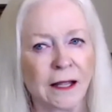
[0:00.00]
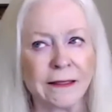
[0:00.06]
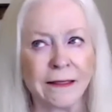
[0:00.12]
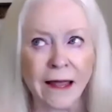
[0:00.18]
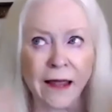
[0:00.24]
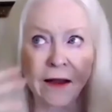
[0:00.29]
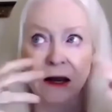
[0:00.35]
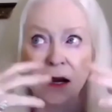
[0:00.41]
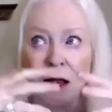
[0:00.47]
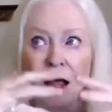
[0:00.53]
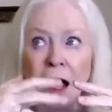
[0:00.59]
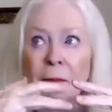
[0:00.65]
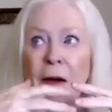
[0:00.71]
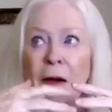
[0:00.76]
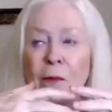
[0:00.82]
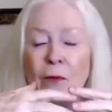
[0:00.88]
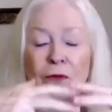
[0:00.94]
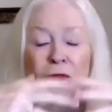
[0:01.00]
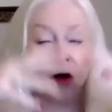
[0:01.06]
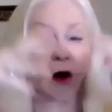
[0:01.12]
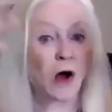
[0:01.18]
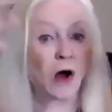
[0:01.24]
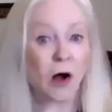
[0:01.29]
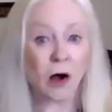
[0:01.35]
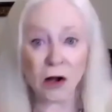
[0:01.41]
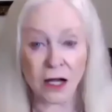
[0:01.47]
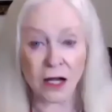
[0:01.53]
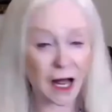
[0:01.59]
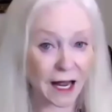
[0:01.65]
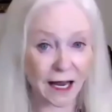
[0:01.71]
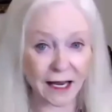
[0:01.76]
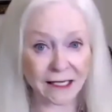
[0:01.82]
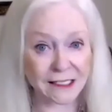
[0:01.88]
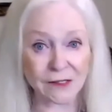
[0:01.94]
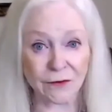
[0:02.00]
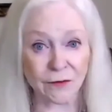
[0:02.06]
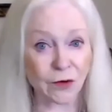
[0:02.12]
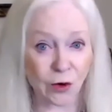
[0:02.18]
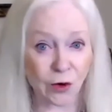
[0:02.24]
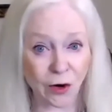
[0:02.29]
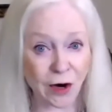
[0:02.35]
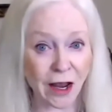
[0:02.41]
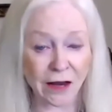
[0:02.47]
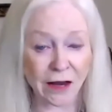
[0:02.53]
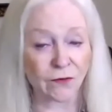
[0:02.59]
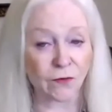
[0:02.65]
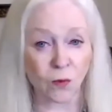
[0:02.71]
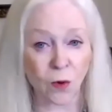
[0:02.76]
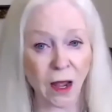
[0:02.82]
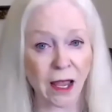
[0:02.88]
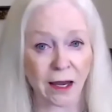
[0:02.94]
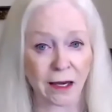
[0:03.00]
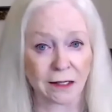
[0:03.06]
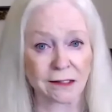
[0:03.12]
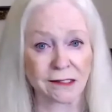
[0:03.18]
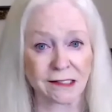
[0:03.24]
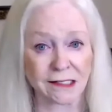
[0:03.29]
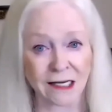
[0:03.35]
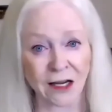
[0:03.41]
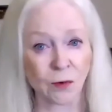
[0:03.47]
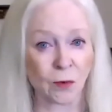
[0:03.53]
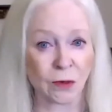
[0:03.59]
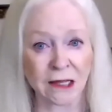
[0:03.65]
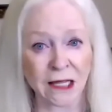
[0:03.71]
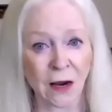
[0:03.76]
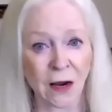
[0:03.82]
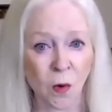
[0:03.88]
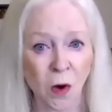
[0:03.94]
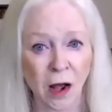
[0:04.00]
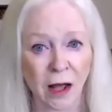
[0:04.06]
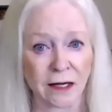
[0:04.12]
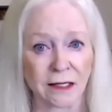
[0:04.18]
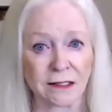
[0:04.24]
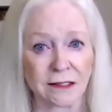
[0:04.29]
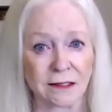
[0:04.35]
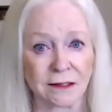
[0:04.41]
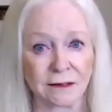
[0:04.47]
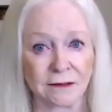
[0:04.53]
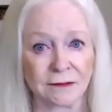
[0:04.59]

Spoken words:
They come up with all kinds of creative ways to get what they want.